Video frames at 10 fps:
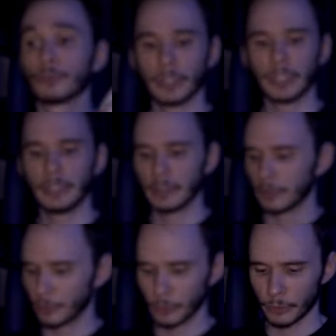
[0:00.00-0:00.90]
it's really easy
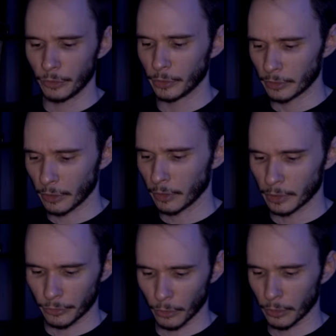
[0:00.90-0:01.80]
to, to install a
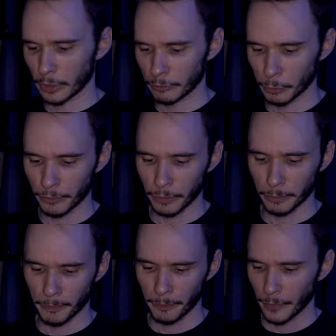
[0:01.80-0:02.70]
controller and remove
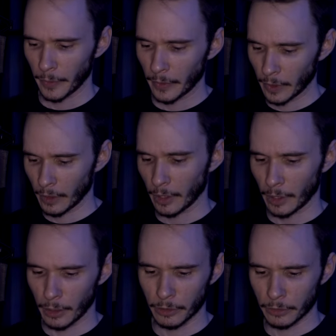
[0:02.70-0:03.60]
them.
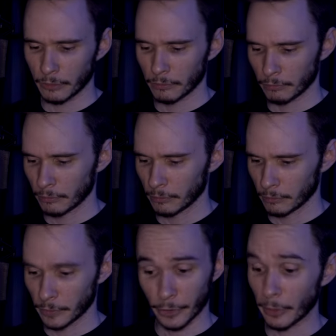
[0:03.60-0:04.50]
Uh,
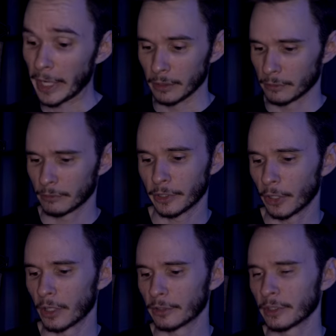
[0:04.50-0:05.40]
they're great.
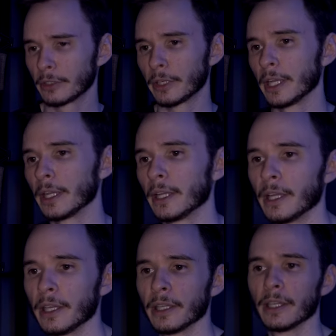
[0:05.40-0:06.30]
They're honestly great.
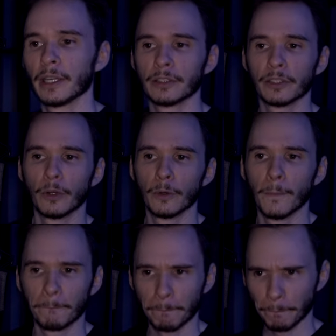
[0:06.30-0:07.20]
Uh,
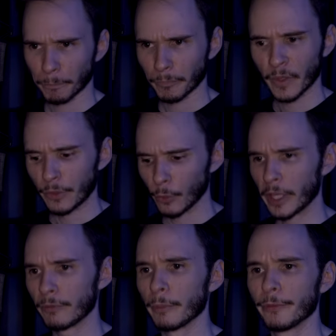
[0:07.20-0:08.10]
so the
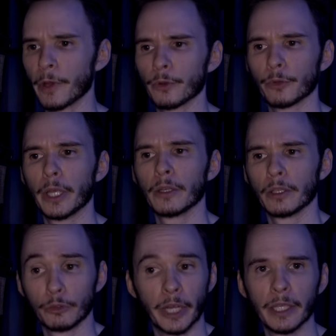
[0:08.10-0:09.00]
weight of them felt great.
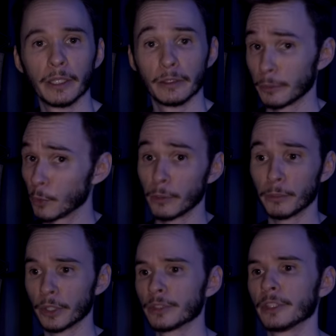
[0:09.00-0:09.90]
They're more
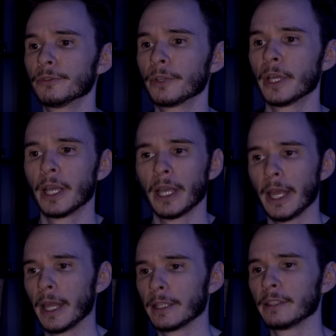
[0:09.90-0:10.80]
immersive,
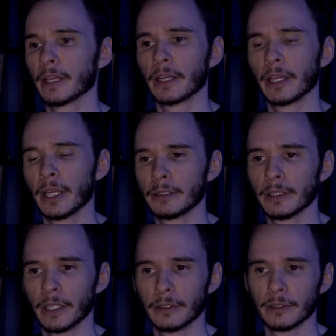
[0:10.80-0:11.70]
and uh,
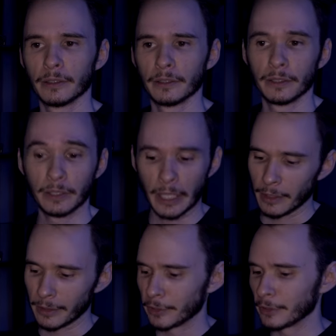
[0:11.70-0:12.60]
and and
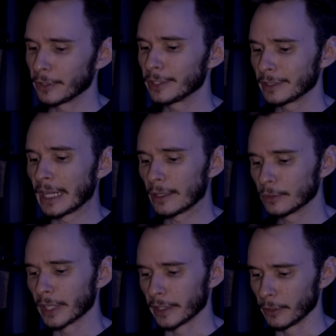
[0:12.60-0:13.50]
yeah, there there is a
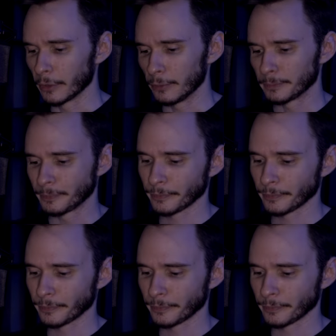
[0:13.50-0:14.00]
downside though.